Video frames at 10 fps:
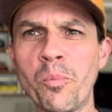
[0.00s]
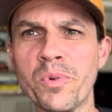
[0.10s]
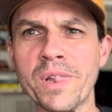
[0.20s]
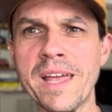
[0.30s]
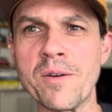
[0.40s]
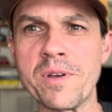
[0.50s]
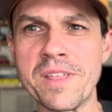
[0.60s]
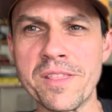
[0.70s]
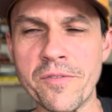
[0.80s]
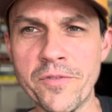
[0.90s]
play
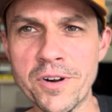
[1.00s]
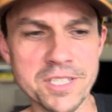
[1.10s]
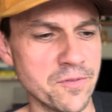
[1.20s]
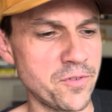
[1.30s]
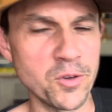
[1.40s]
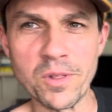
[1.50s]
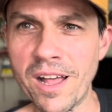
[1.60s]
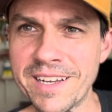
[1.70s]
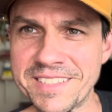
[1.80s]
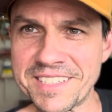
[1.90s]
within the first few
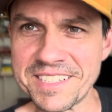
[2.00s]
lines,